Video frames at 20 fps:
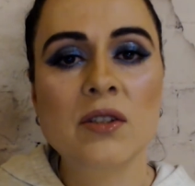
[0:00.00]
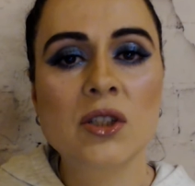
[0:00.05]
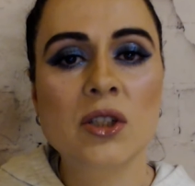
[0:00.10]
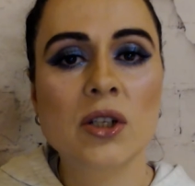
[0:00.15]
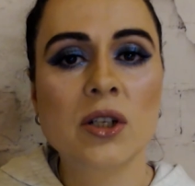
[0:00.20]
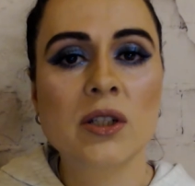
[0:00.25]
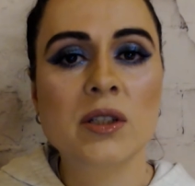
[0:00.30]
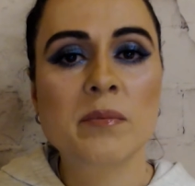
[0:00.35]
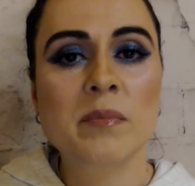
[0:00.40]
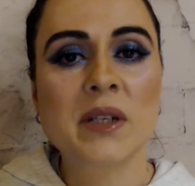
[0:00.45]

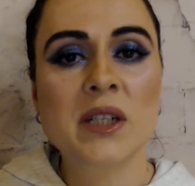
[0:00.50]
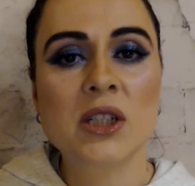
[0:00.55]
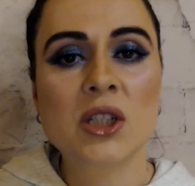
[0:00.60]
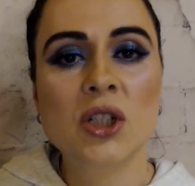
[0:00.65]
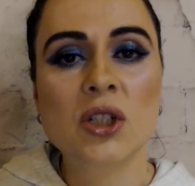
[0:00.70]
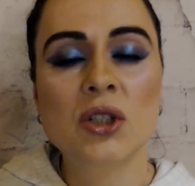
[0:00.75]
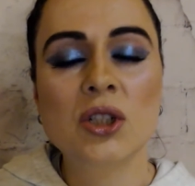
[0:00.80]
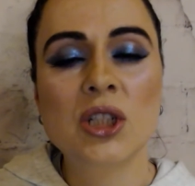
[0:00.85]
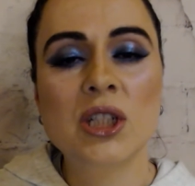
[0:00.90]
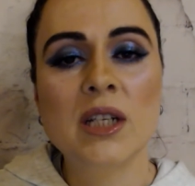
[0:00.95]
So speak
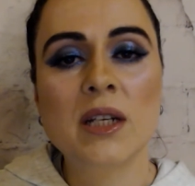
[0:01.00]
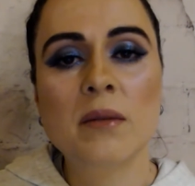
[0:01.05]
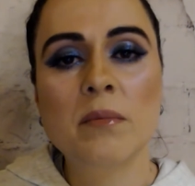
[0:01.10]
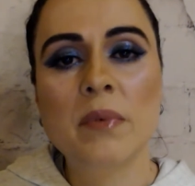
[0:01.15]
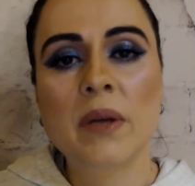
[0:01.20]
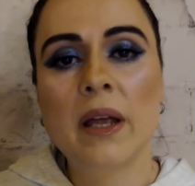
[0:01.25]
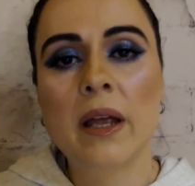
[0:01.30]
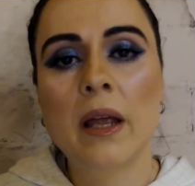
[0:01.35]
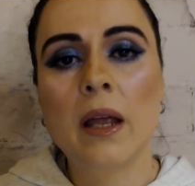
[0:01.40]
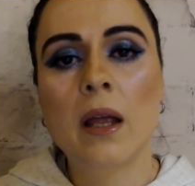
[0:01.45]
to your
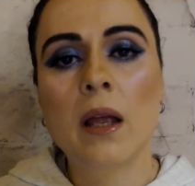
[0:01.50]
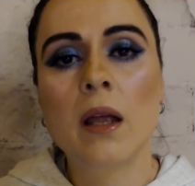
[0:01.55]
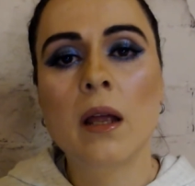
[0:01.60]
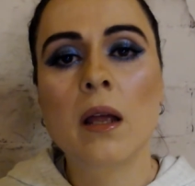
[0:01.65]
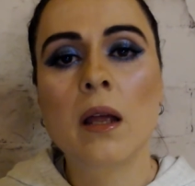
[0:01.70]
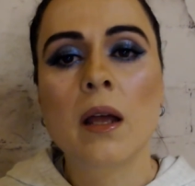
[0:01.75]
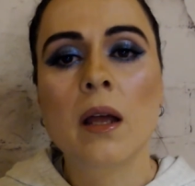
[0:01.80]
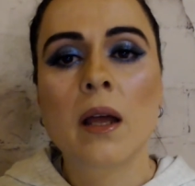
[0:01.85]
GP,